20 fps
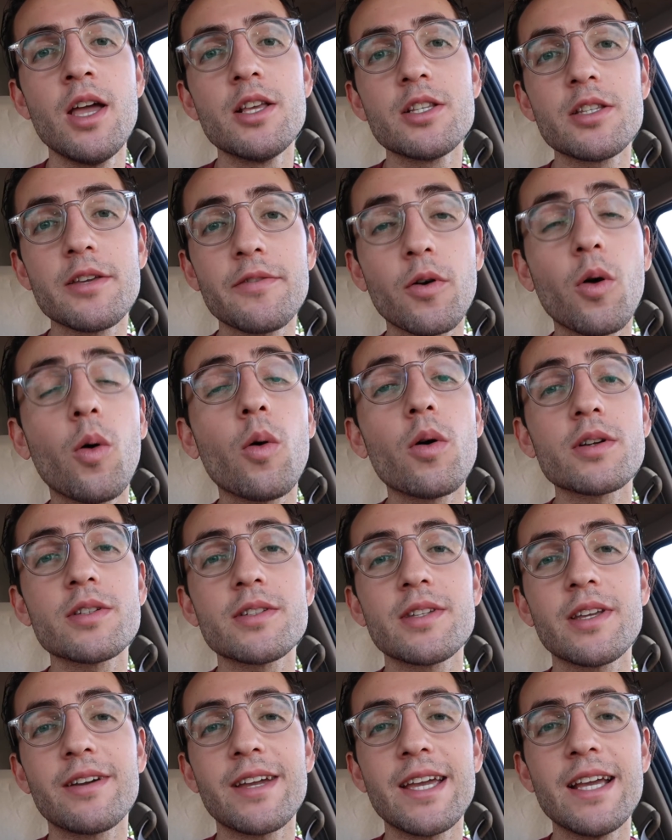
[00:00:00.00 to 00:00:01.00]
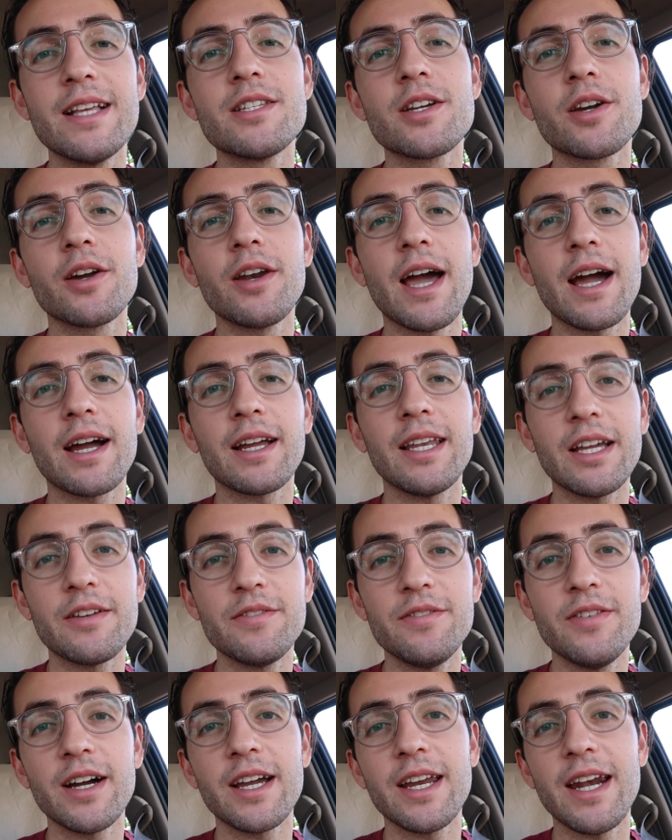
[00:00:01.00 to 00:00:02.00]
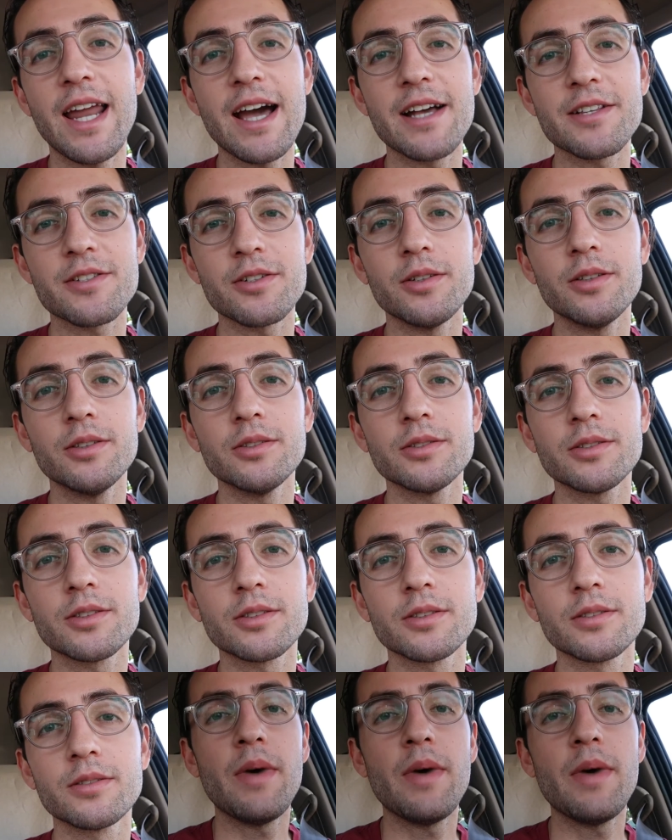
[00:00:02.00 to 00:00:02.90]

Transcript: so of course their kids are gonna act like assholes.